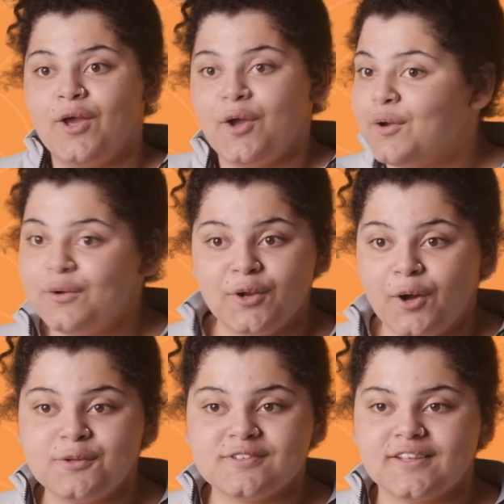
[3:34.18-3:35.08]
Who
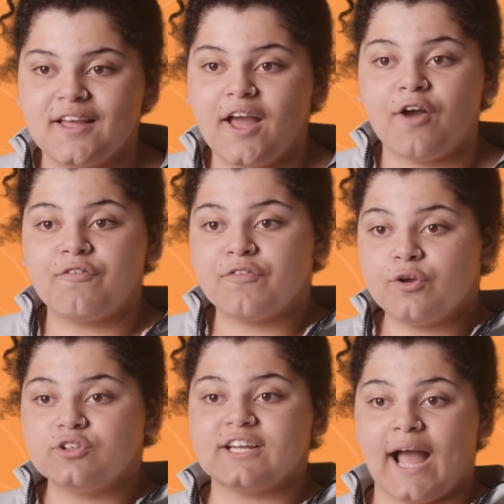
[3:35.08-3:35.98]
knows? A
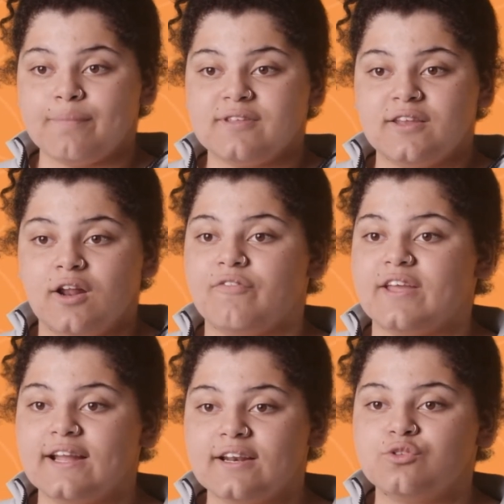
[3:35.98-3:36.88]
future captain of
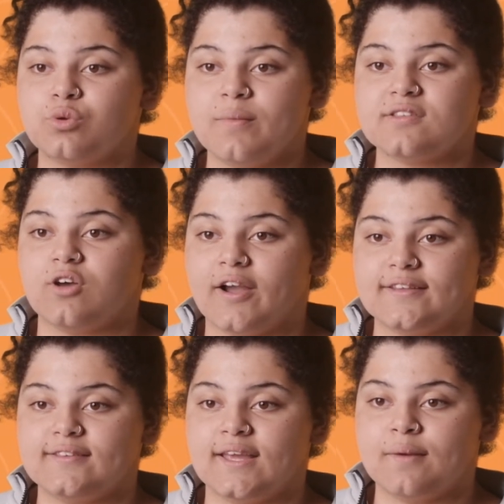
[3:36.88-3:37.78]
England's women's hockey
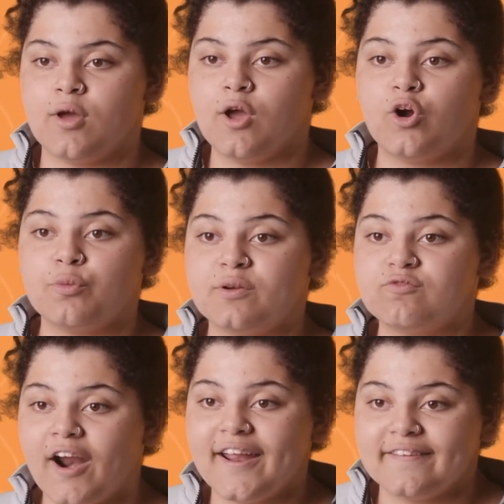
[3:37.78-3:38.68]
team could be
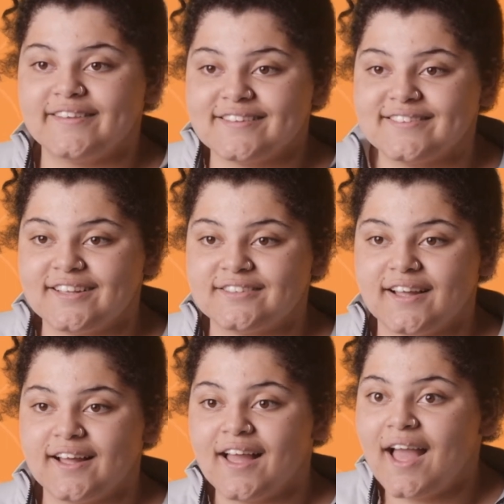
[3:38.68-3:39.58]
right in this
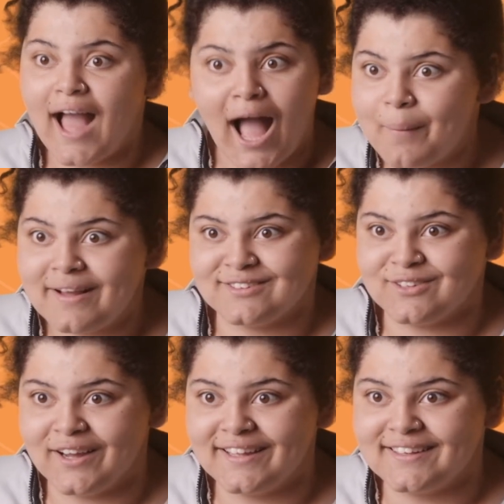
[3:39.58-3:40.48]
centre. How
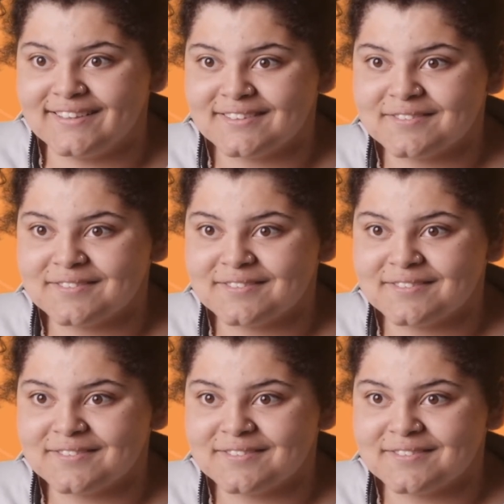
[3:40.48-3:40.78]
exciting!